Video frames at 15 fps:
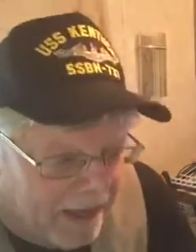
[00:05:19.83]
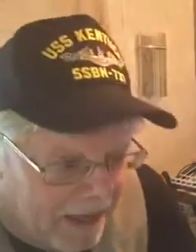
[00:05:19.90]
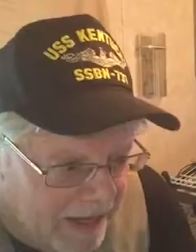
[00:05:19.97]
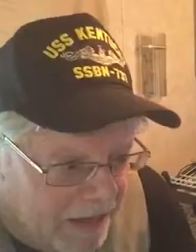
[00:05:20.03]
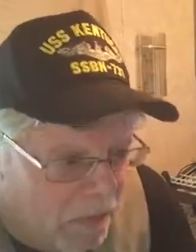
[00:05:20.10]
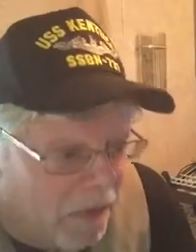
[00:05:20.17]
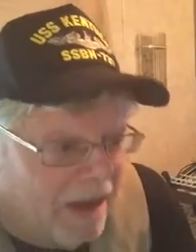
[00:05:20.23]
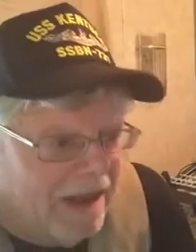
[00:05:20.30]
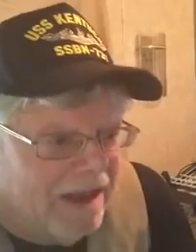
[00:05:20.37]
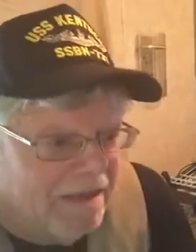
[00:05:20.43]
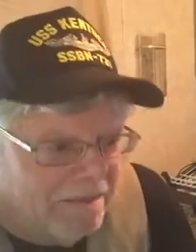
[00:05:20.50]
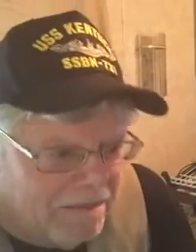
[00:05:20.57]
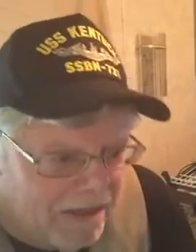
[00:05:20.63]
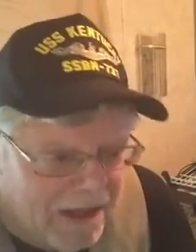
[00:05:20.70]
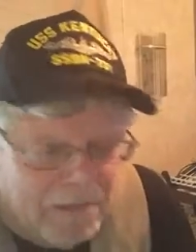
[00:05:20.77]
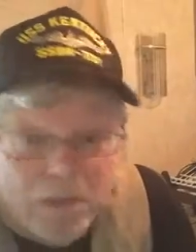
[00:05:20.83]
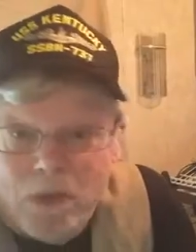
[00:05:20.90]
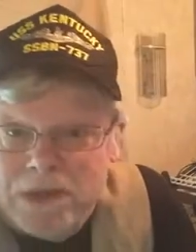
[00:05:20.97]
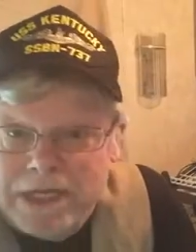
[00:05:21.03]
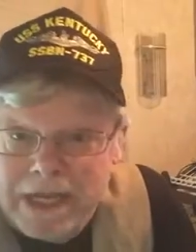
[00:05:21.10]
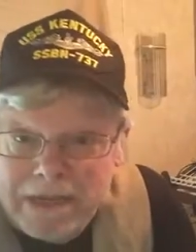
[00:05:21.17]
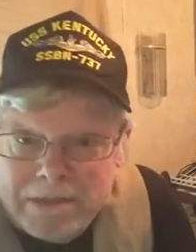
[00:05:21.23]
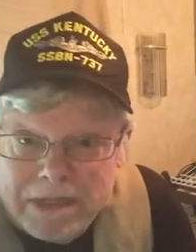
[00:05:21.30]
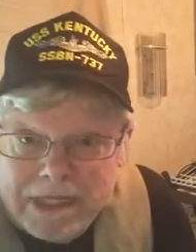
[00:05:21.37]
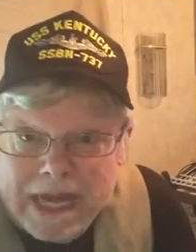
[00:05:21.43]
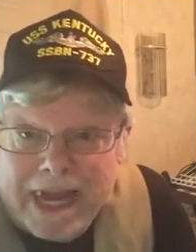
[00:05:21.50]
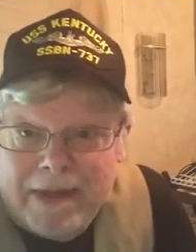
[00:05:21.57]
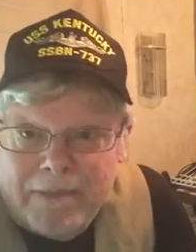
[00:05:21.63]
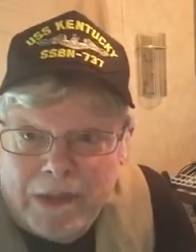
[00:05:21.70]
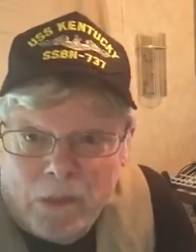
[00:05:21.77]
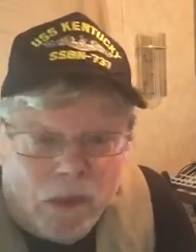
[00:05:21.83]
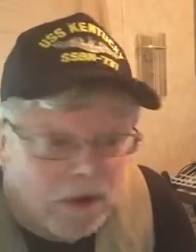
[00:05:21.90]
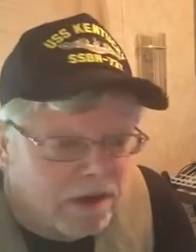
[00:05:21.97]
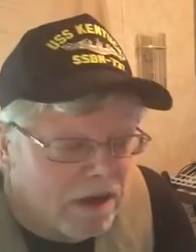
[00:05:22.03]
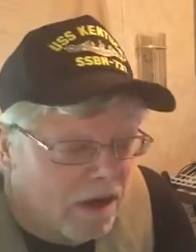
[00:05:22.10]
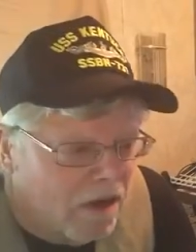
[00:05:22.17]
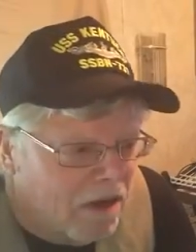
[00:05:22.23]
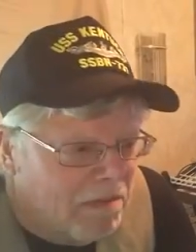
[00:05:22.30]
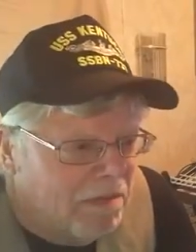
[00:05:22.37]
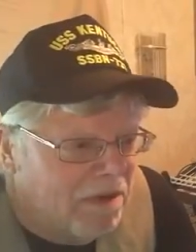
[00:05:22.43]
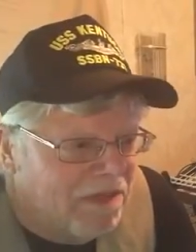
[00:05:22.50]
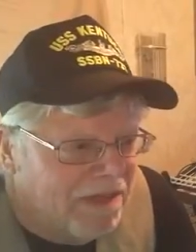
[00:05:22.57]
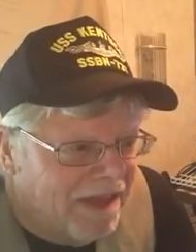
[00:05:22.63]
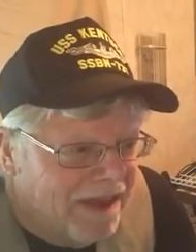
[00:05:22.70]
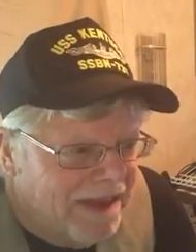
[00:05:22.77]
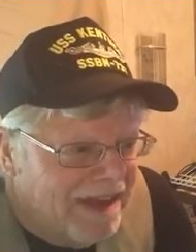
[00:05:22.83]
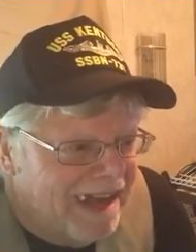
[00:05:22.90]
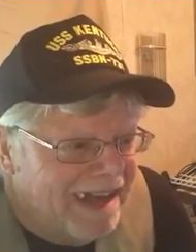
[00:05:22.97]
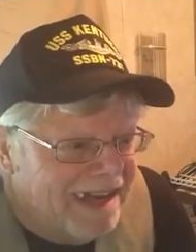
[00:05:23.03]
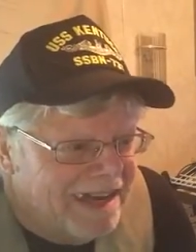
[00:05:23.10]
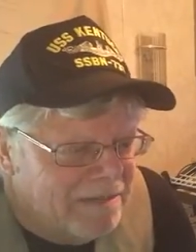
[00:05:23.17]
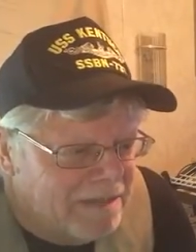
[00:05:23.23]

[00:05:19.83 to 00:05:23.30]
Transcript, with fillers: Anyway, them boys had them a time. They worked hard, but they had